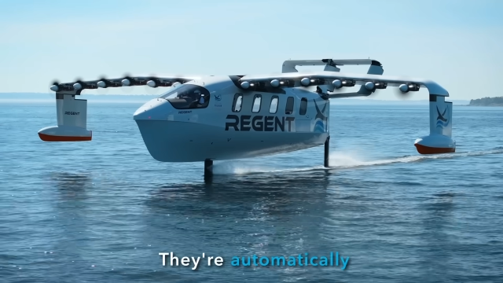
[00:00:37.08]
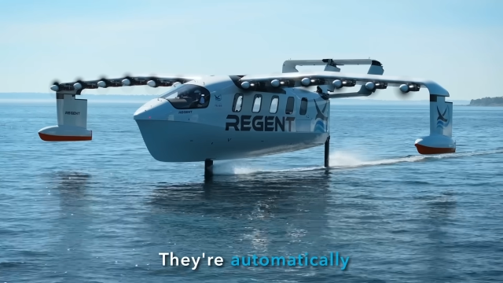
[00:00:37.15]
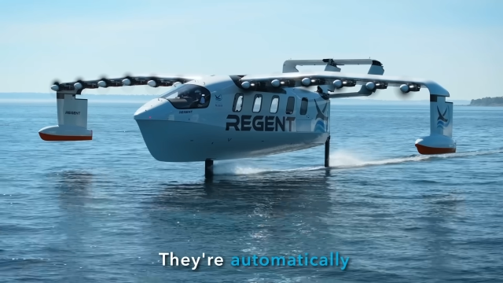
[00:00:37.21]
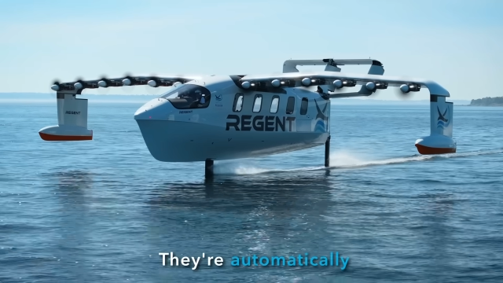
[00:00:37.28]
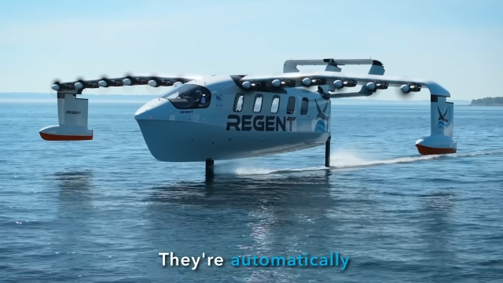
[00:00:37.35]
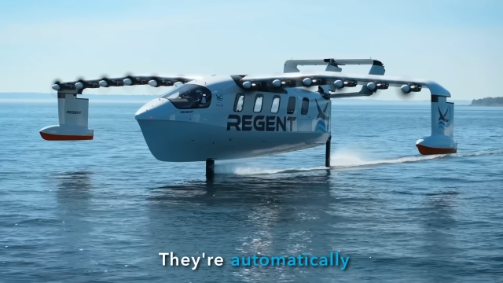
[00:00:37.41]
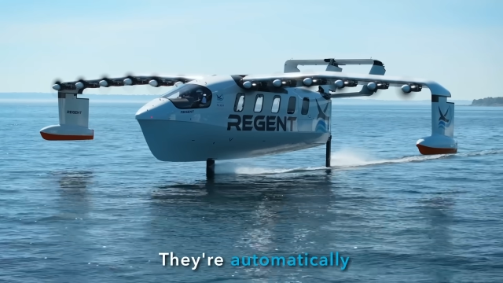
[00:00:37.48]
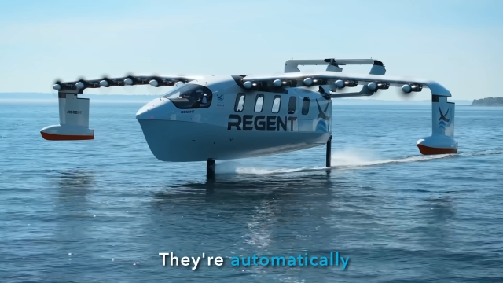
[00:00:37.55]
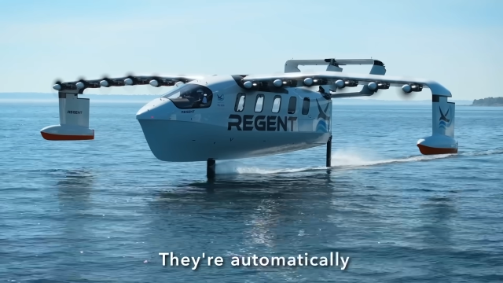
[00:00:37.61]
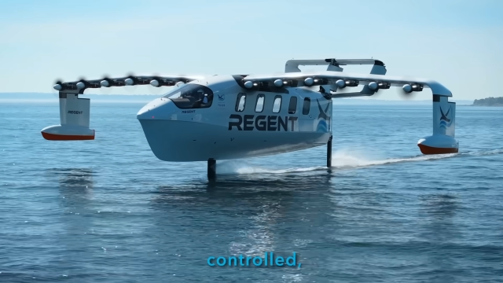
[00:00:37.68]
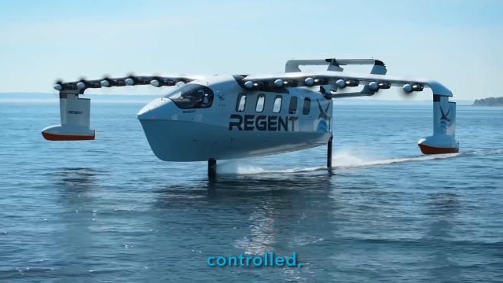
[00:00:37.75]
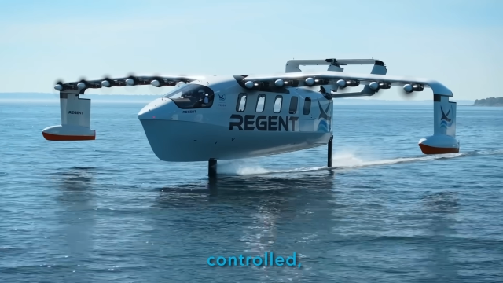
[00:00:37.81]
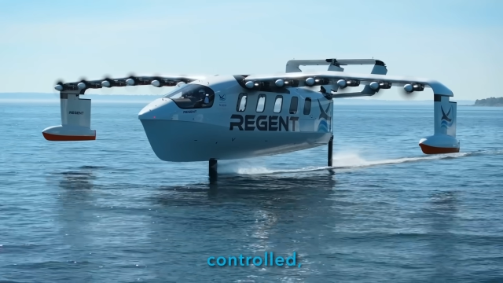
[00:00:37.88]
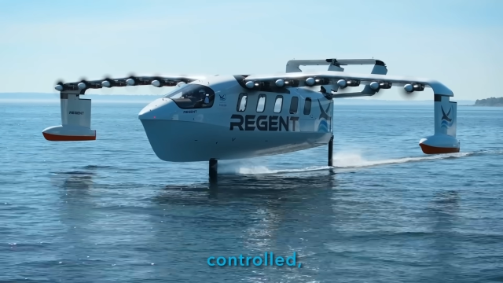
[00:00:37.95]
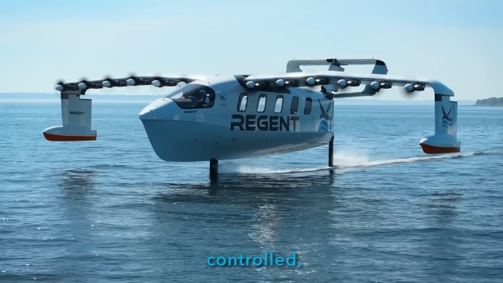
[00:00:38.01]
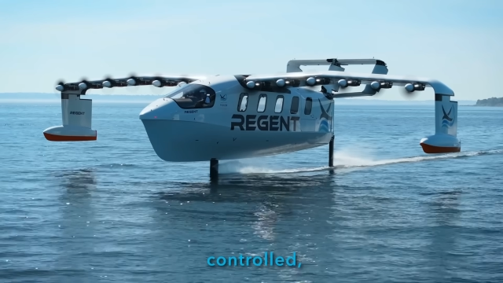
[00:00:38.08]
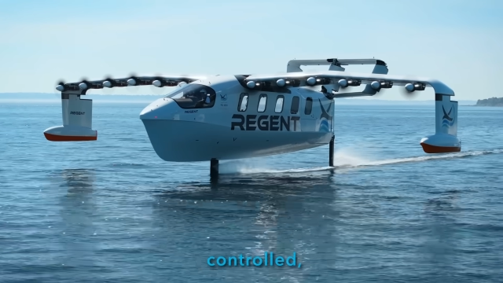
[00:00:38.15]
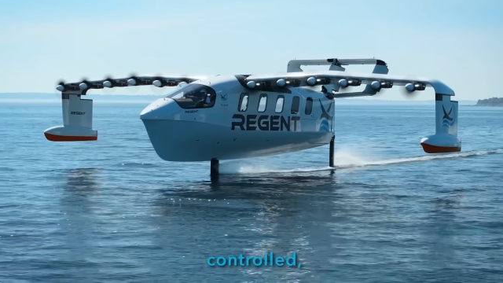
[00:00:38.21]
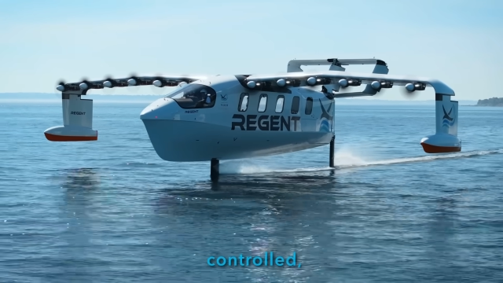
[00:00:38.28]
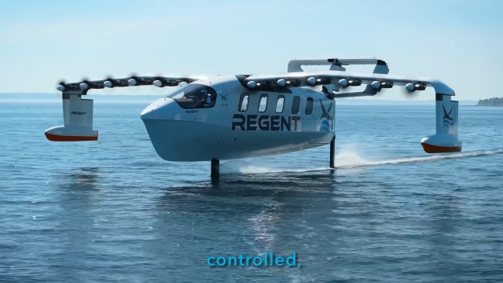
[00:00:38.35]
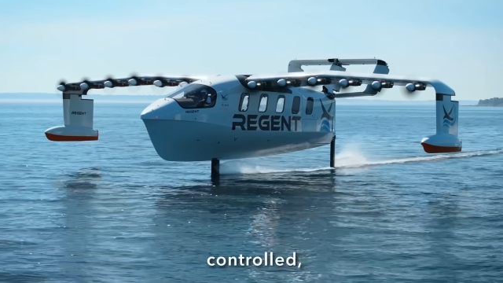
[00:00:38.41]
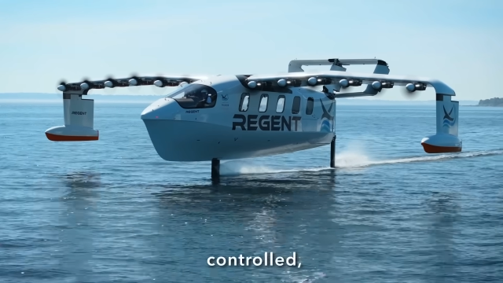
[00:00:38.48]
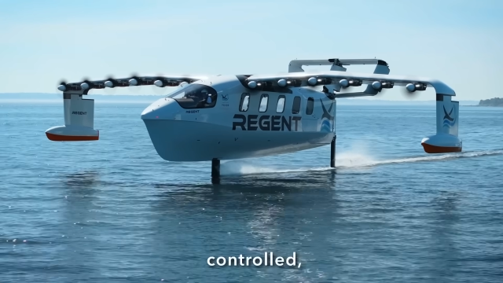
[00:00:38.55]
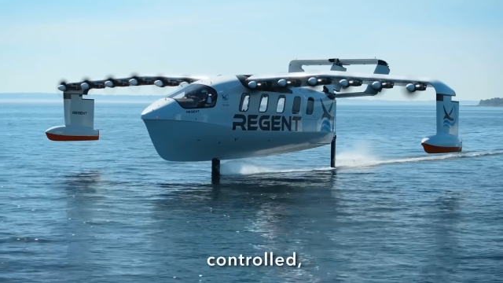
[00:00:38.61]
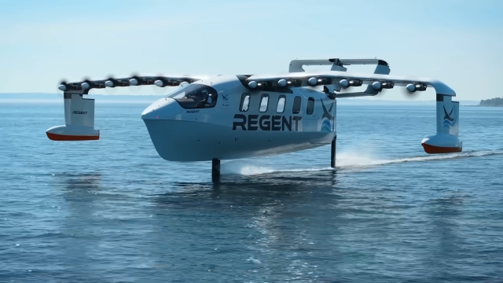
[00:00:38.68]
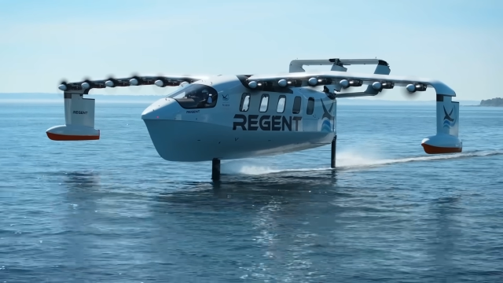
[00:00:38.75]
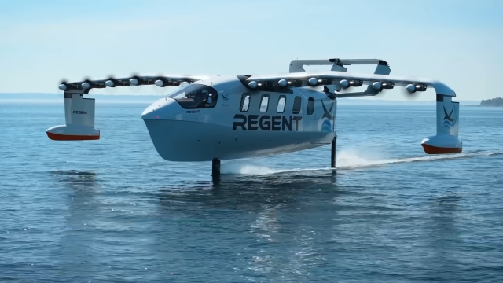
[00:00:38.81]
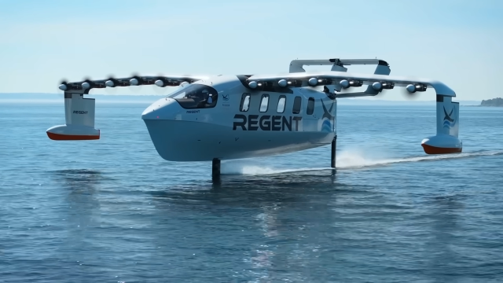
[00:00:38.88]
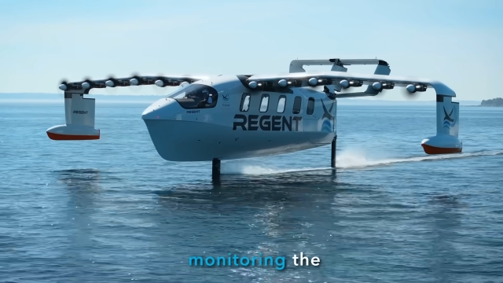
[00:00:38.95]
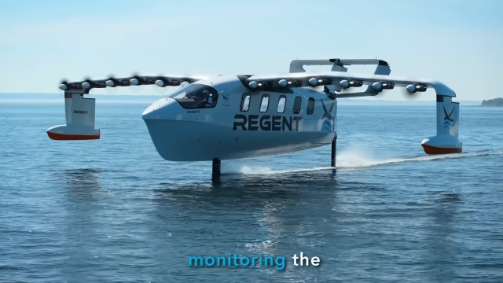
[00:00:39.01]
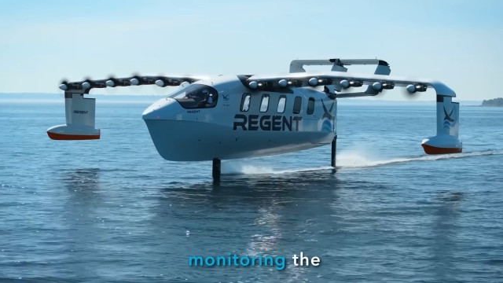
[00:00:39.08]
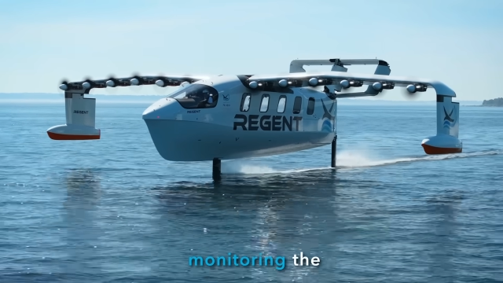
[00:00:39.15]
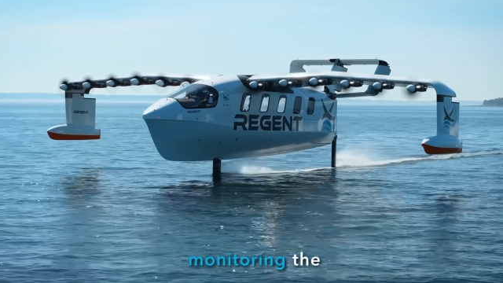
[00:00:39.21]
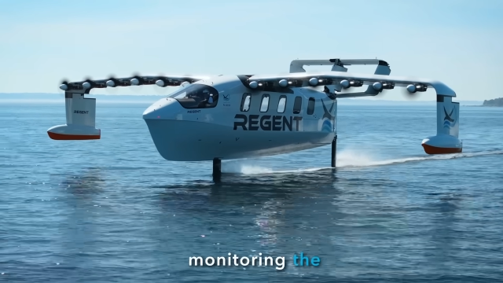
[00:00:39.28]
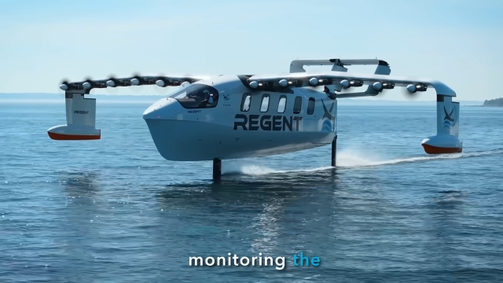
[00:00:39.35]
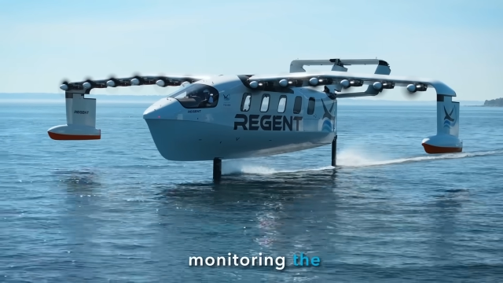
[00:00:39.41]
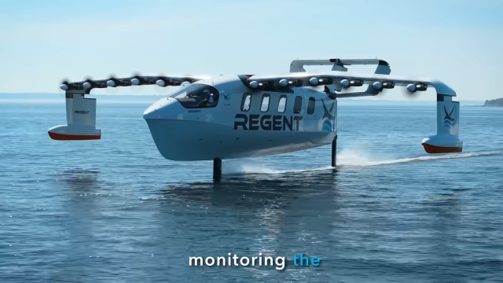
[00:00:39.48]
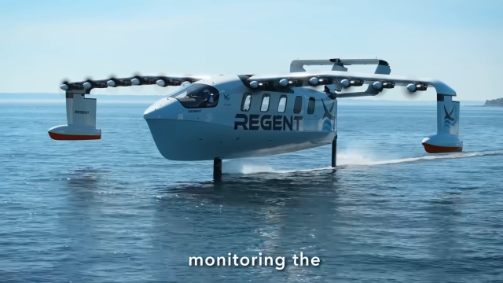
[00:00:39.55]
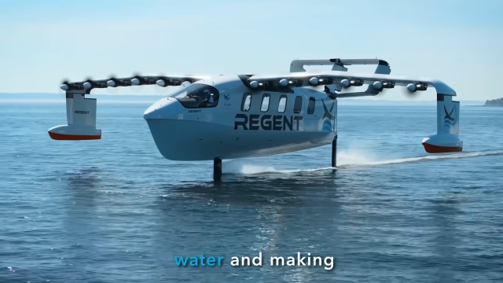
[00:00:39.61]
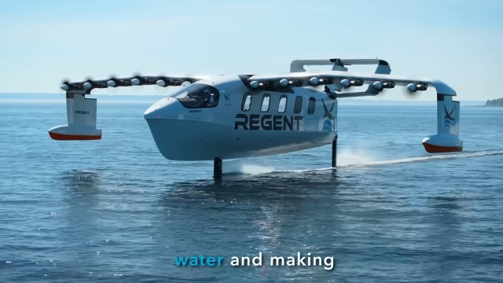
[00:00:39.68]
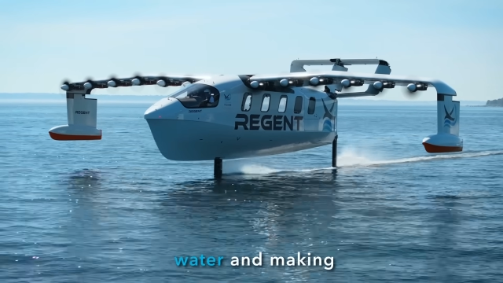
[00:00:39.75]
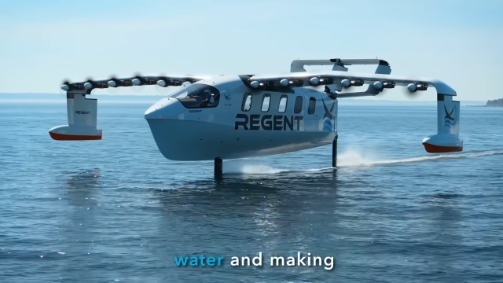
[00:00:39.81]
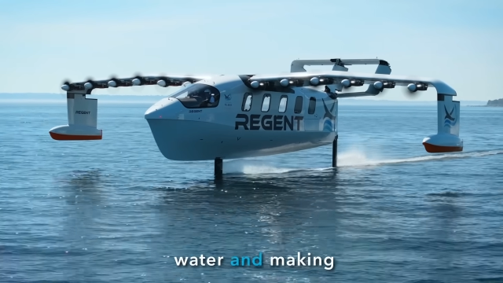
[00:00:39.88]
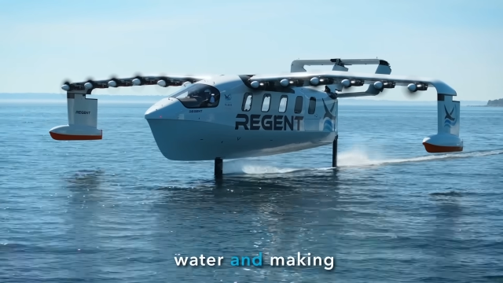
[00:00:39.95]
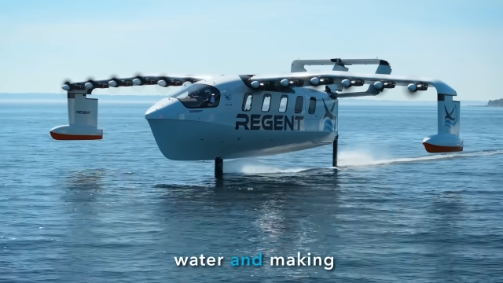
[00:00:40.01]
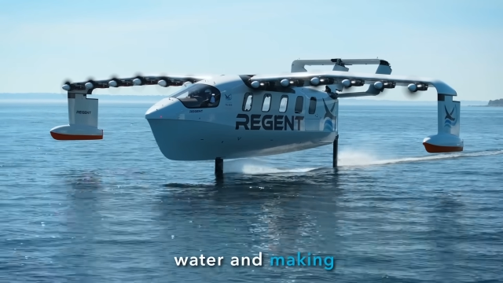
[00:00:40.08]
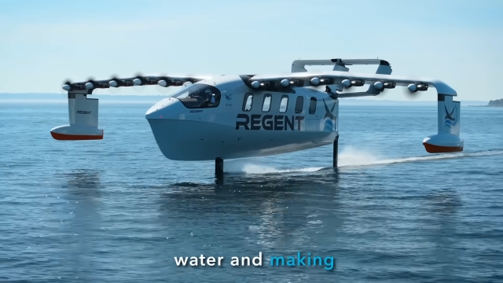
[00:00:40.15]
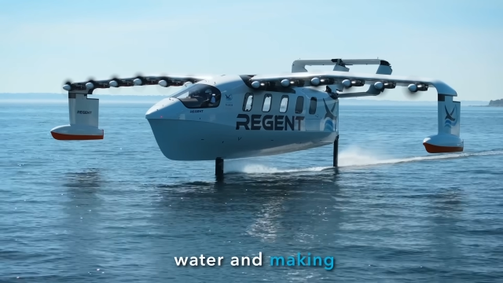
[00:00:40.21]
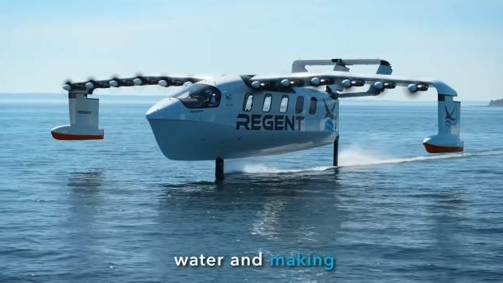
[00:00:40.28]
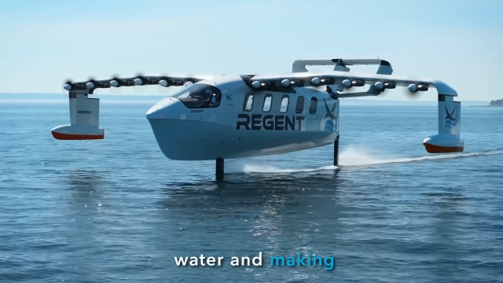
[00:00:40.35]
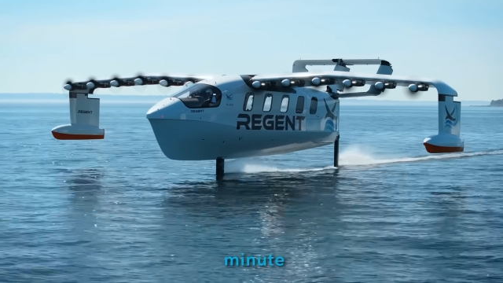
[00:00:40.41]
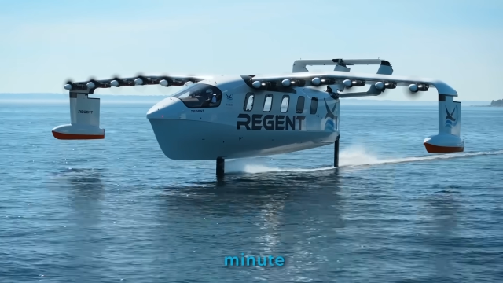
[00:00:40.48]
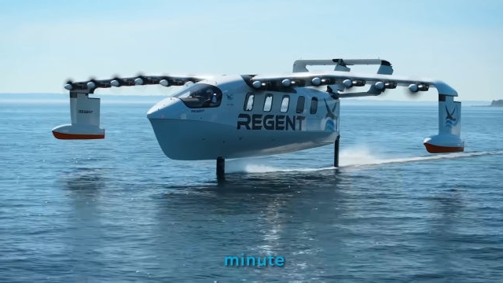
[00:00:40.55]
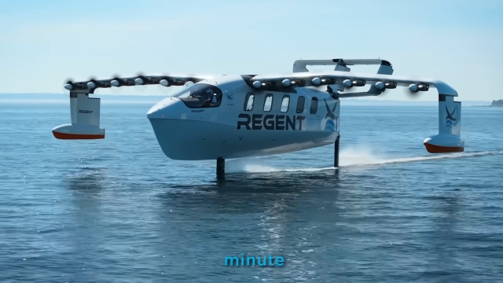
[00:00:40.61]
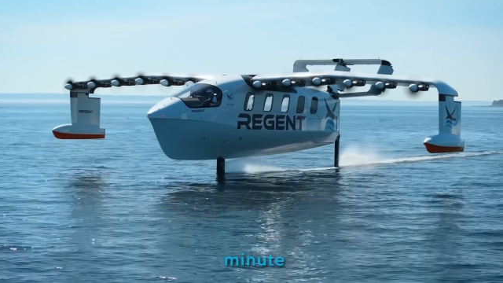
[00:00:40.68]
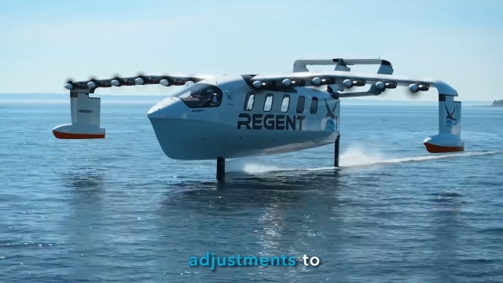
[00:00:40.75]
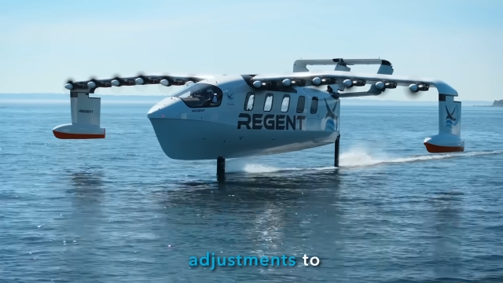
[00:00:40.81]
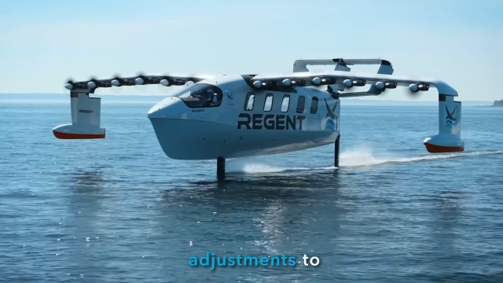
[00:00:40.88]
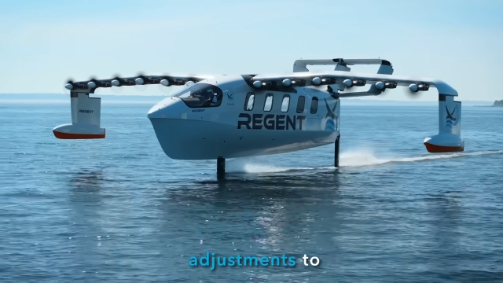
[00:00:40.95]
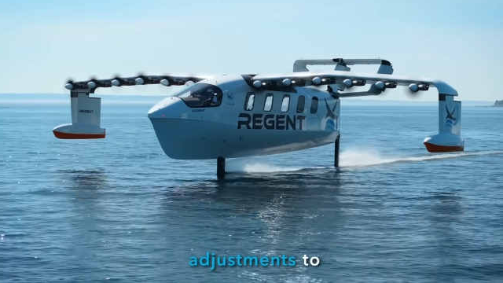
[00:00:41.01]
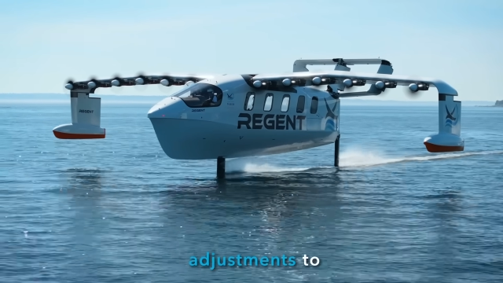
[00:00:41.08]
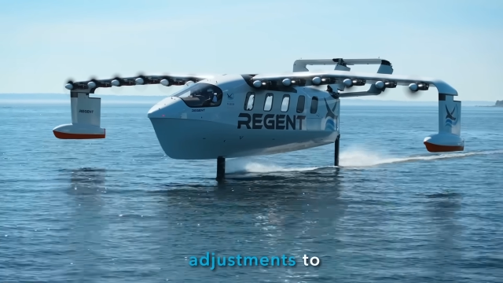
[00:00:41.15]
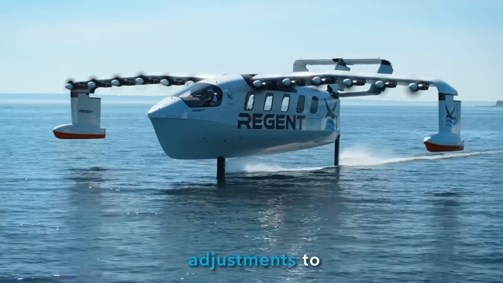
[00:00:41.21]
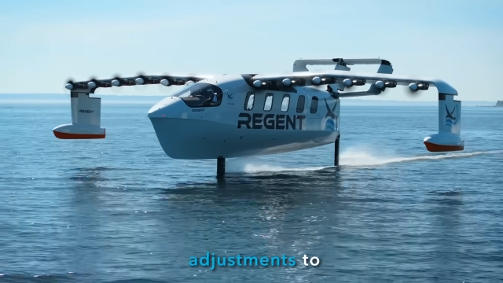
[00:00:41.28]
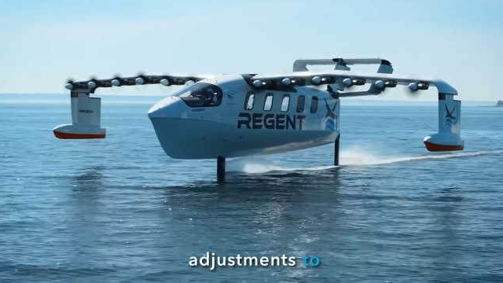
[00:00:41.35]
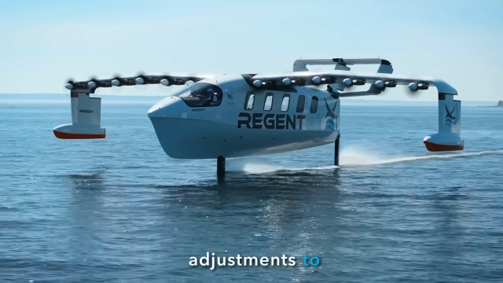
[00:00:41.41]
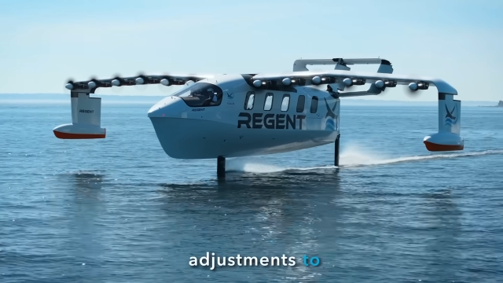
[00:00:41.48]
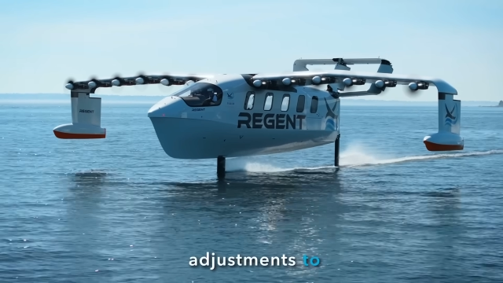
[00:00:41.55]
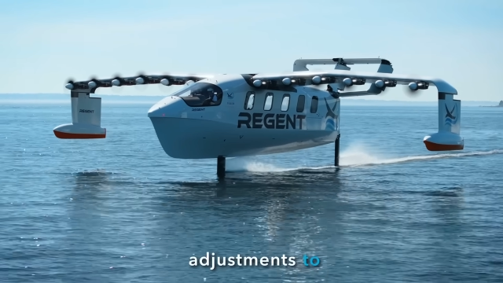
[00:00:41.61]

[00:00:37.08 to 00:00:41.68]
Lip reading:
(no speaker visible)